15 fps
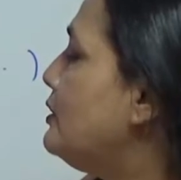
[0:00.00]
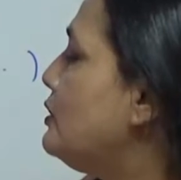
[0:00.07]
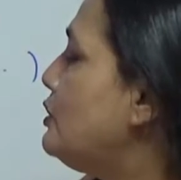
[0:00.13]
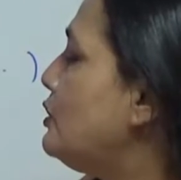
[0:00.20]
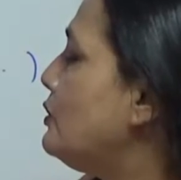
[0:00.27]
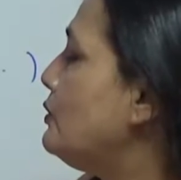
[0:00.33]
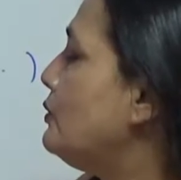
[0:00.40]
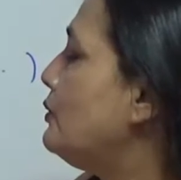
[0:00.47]

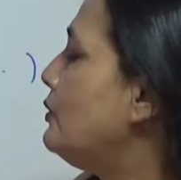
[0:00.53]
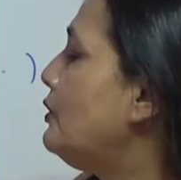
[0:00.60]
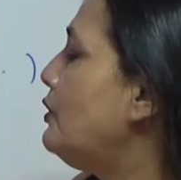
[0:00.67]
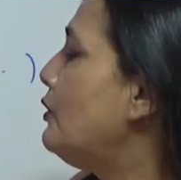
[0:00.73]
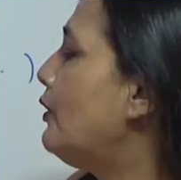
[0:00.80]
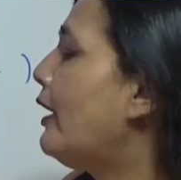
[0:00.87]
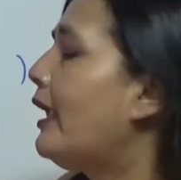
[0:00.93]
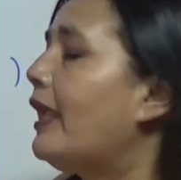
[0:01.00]
do
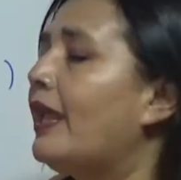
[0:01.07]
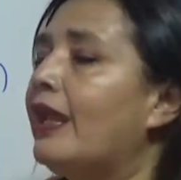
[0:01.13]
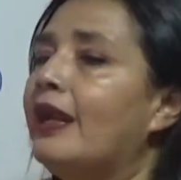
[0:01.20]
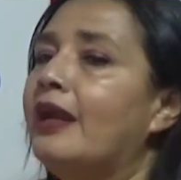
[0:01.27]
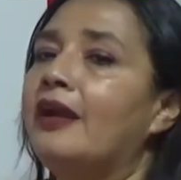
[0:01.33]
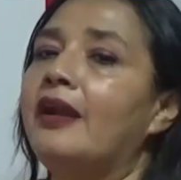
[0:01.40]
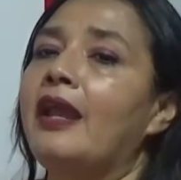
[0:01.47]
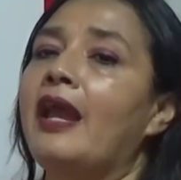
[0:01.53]
your
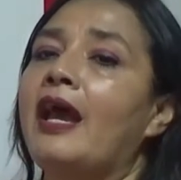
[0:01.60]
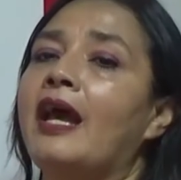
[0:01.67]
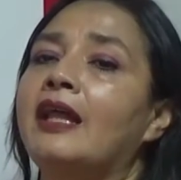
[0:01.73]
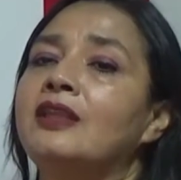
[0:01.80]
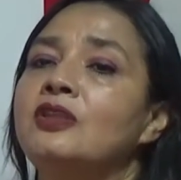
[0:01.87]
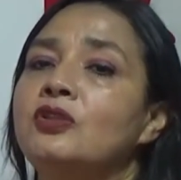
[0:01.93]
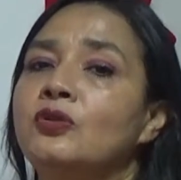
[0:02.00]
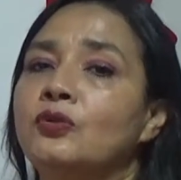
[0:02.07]
hair
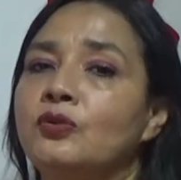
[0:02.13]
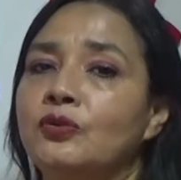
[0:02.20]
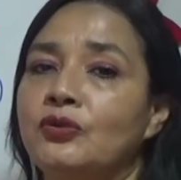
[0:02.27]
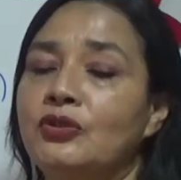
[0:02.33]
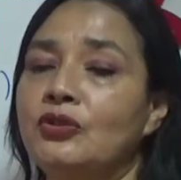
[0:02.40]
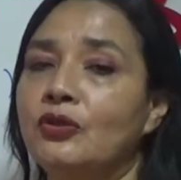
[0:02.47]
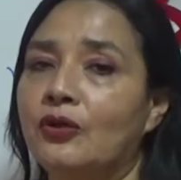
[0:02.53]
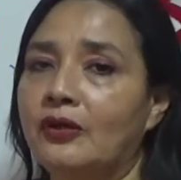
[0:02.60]
and do
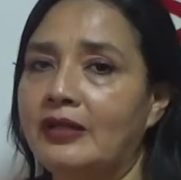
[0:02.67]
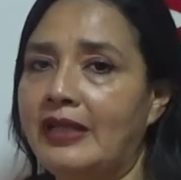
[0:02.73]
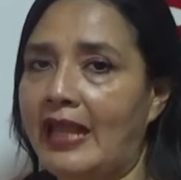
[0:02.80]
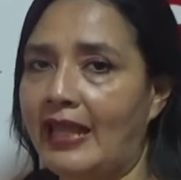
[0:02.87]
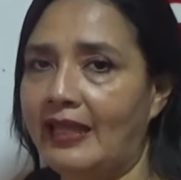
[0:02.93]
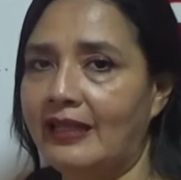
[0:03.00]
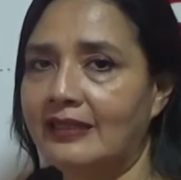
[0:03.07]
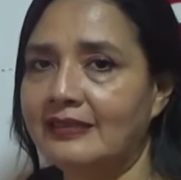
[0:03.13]
your
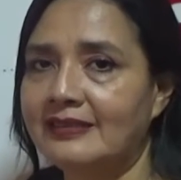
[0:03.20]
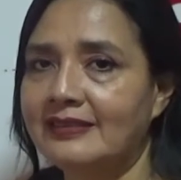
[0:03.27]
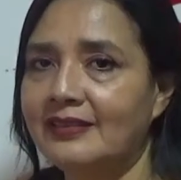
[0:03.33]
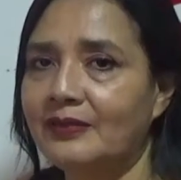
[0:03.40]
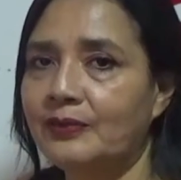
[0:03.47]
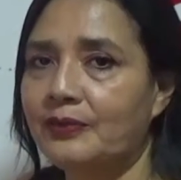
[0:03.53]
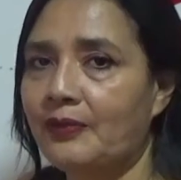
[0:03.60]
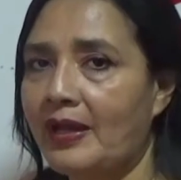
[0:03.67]
nails.
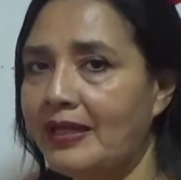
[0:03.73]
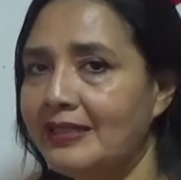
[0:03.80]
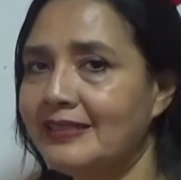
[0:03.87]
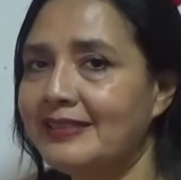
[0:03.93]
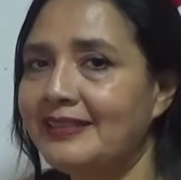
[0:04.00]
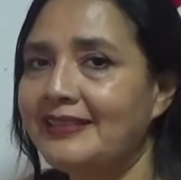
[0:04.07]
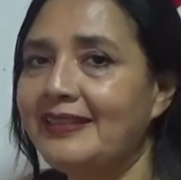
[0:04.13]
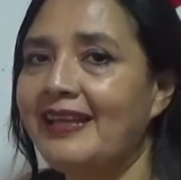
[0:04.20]
All right?